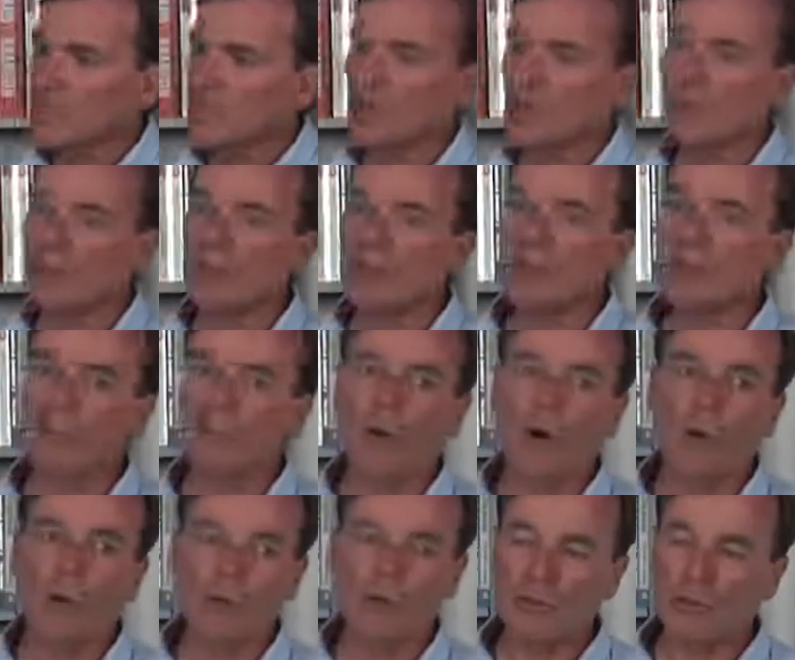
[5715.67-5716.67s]
I have got
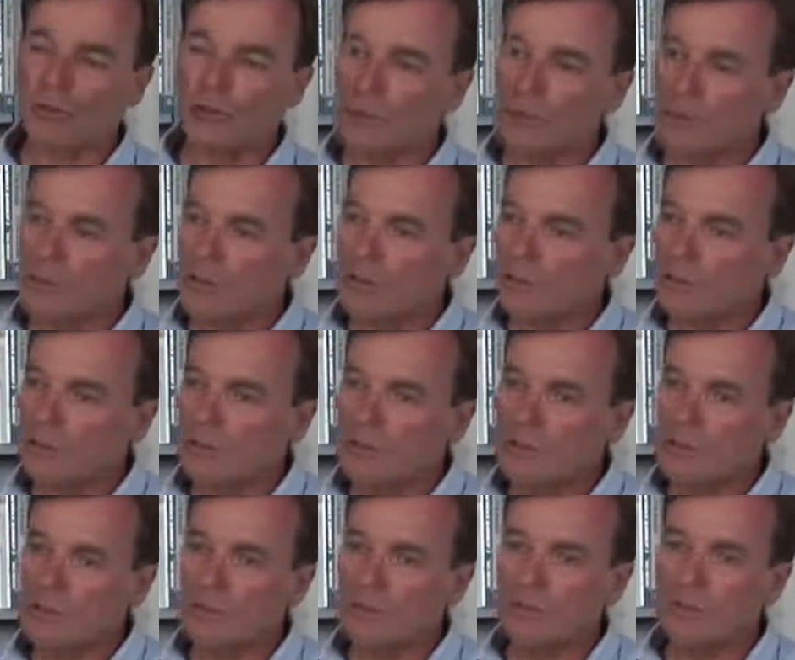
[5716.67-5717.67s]
no insurance.
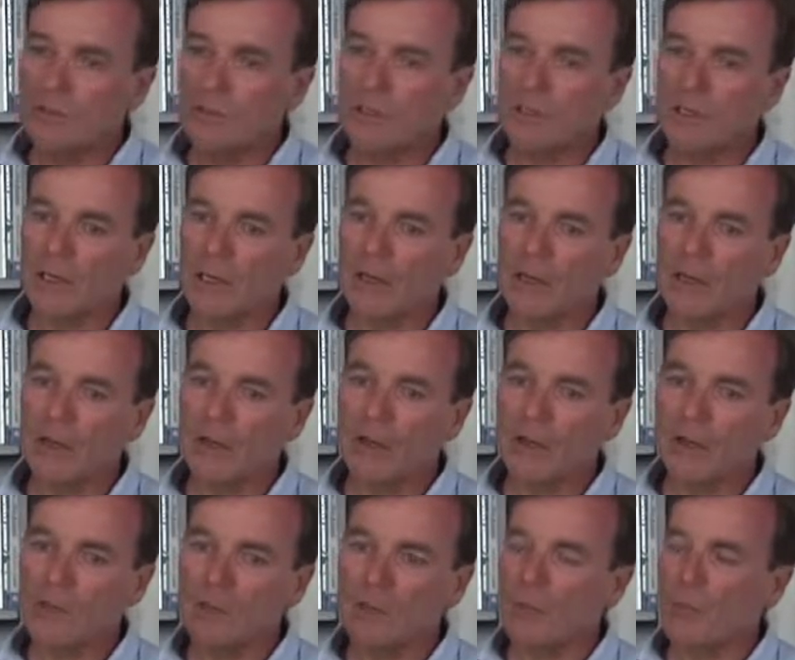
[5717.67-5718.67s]
You know, I have got
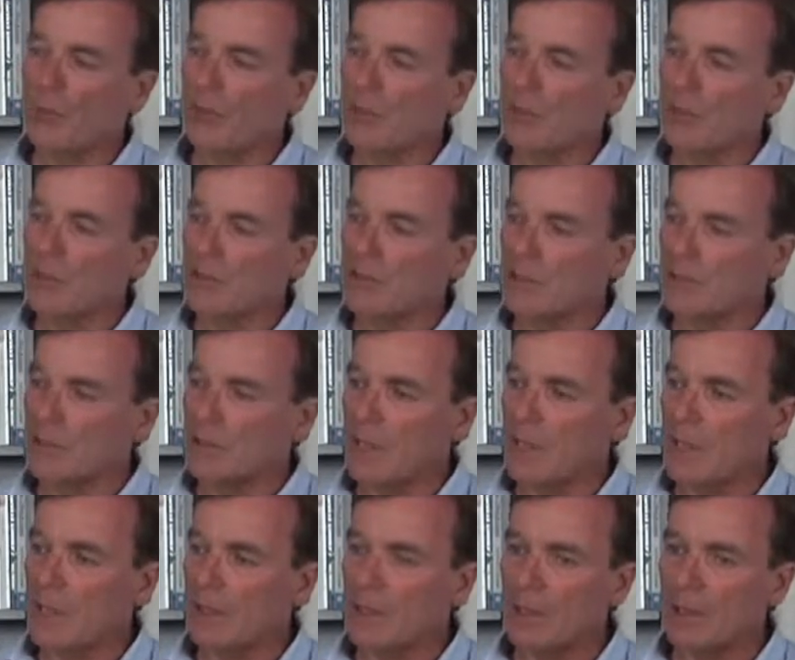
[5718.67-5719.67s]
no professional
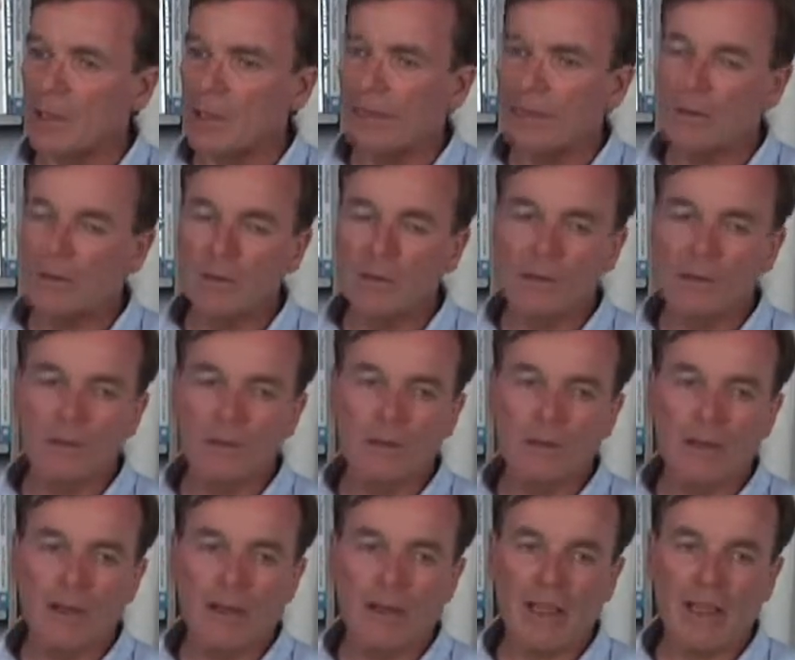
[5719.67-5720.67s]
indemnity.
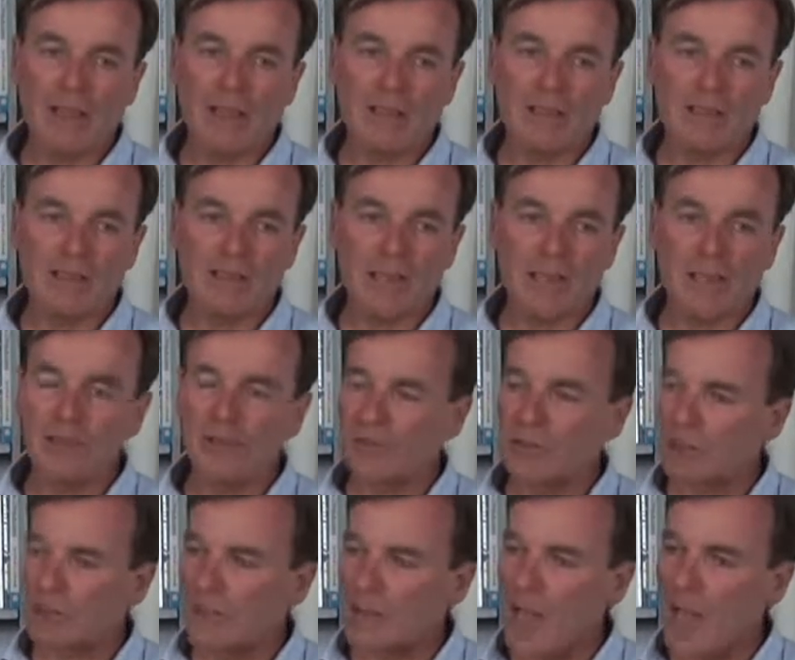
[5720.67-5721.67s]
Now, how
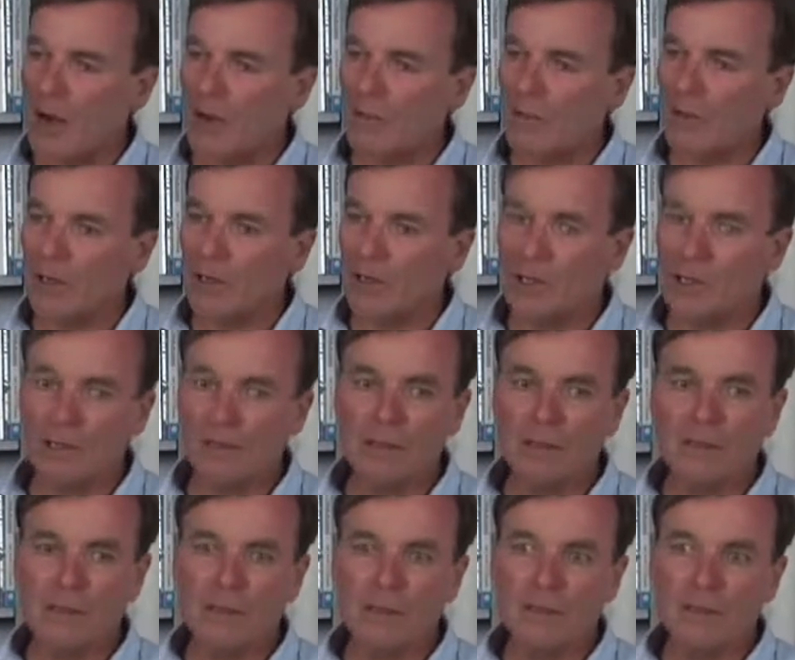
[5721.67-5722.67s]
dangerous is that really?
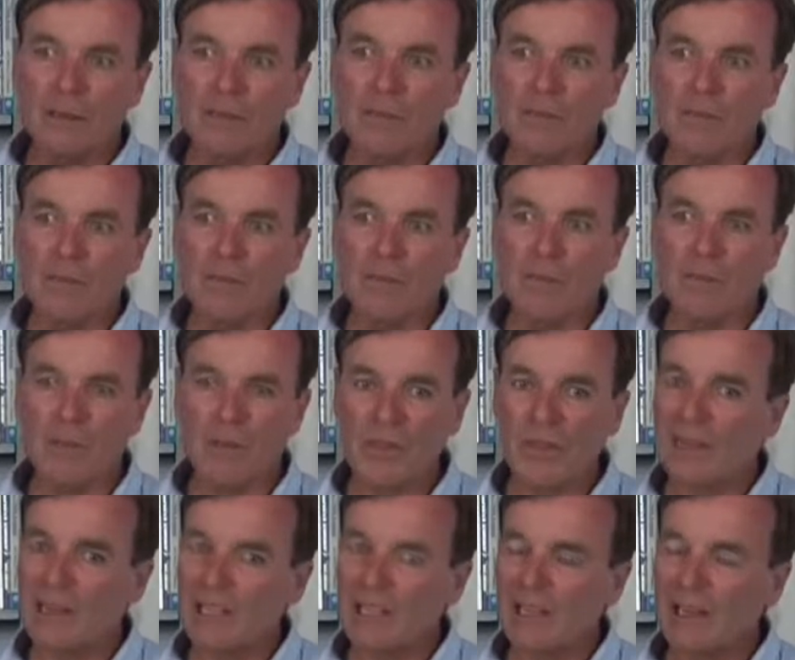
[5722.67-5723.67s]
But
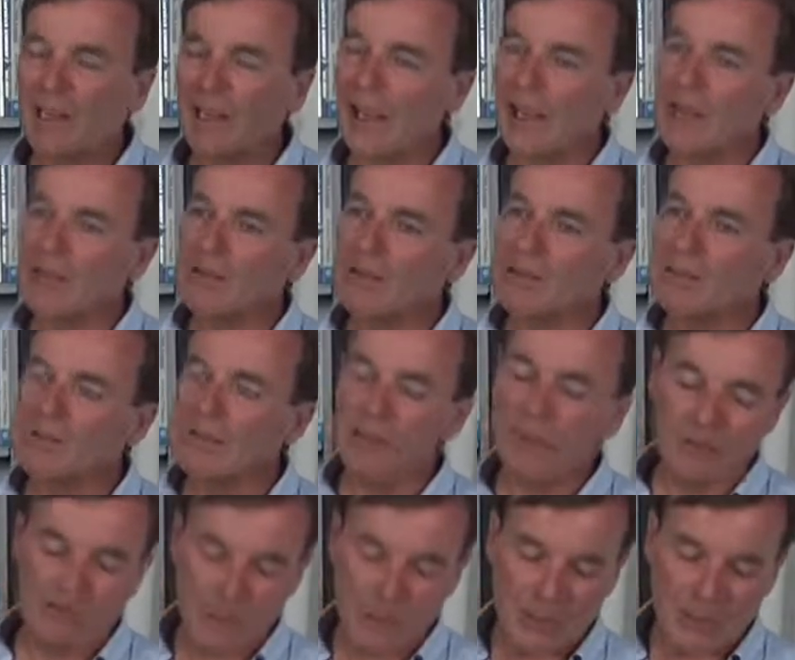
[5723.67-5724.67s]
then again, I go, well,
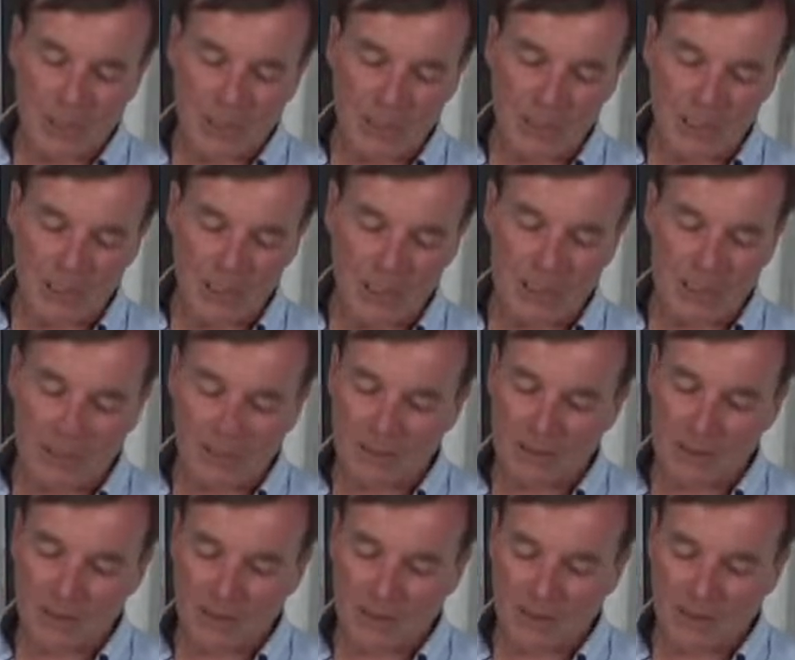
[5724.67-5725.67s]
I've been 20 years
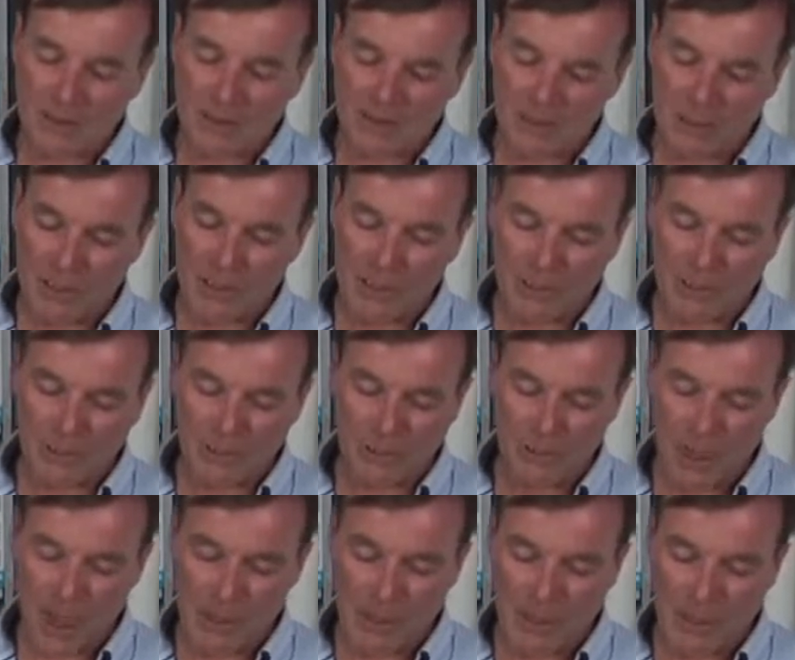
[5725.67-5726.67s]
and nothing really terrible has
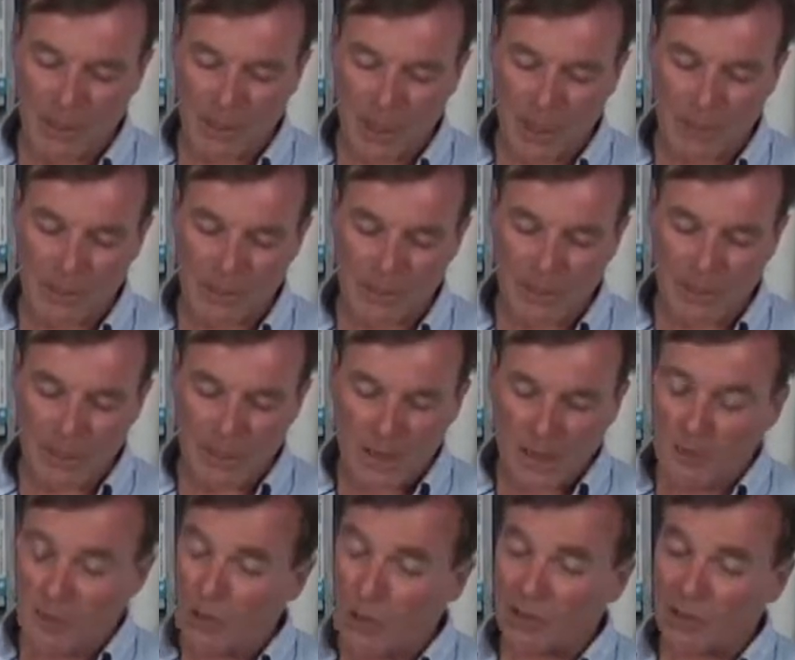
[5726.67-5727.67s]
happened, and
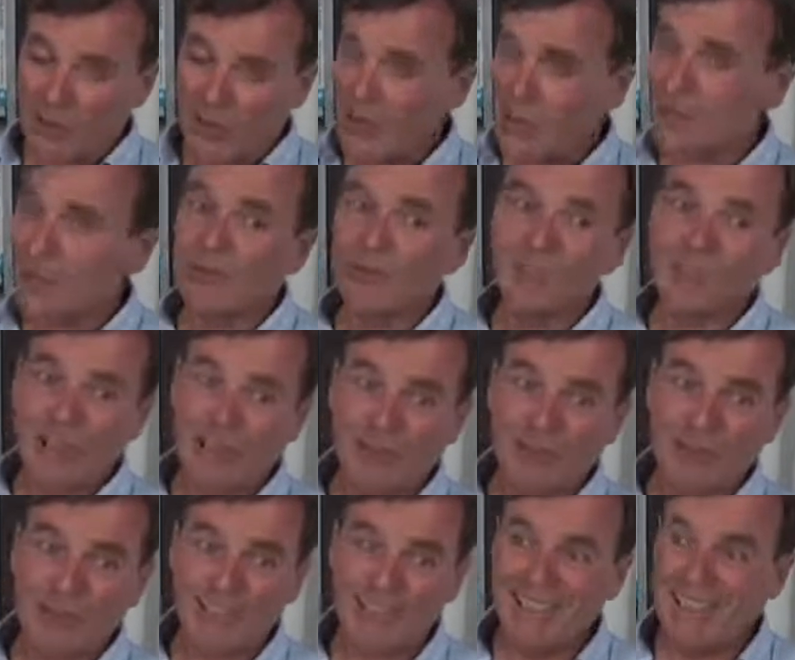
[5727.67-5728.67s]
my clients are all lovely.